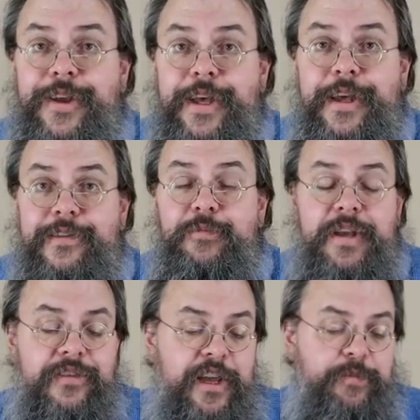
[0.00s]
that's a
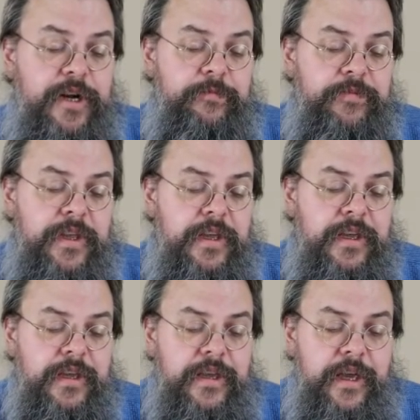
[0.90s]
big step up.
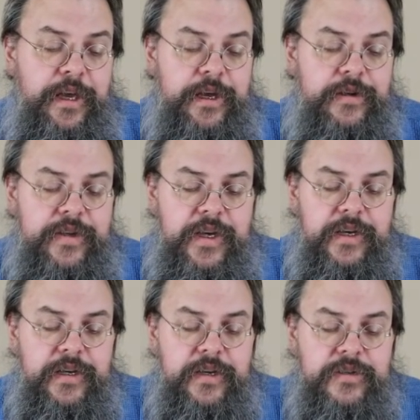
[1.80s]

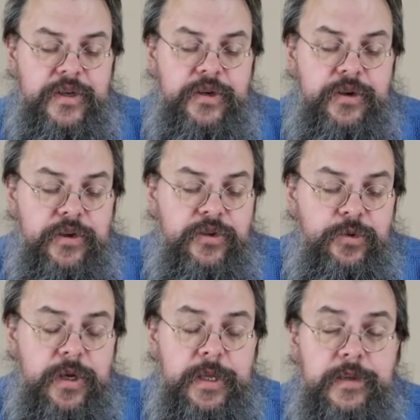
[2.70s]
And so it grows
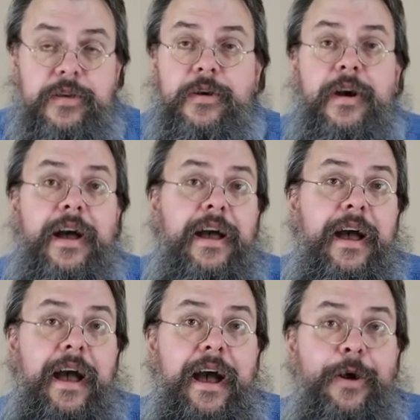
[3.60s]
quickly. So
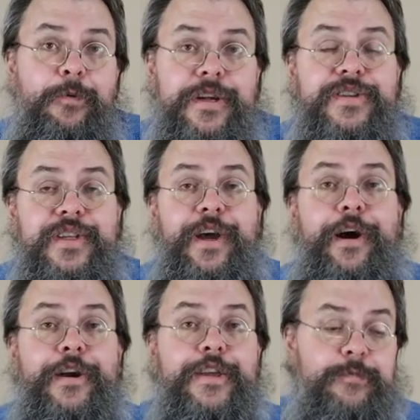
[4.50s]
what's the
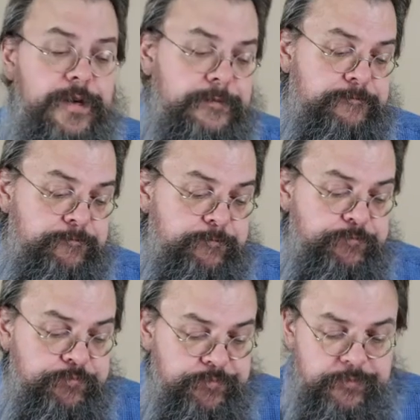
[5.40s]
argument?
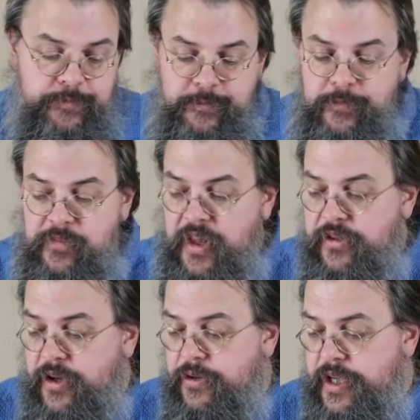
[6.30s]

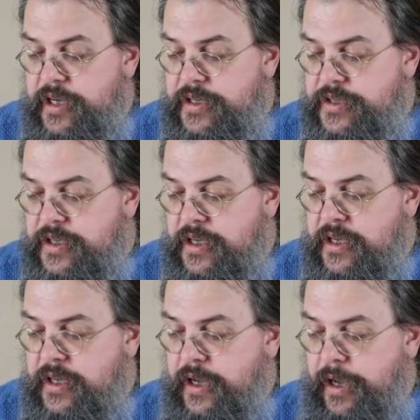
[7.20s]
So here's,
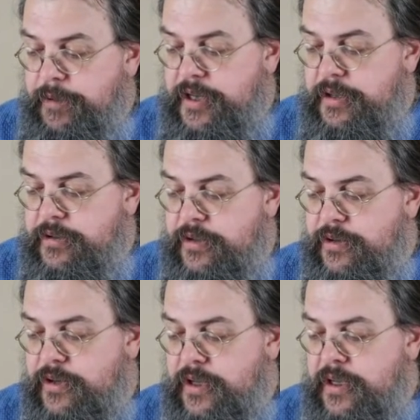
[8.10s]
I'm going to
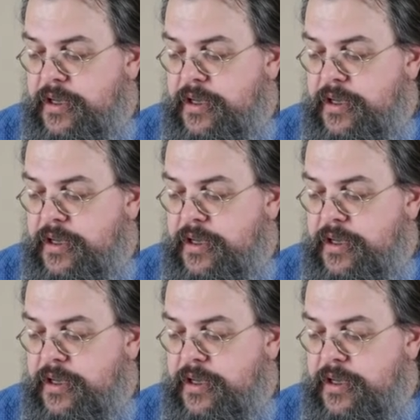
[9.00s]
do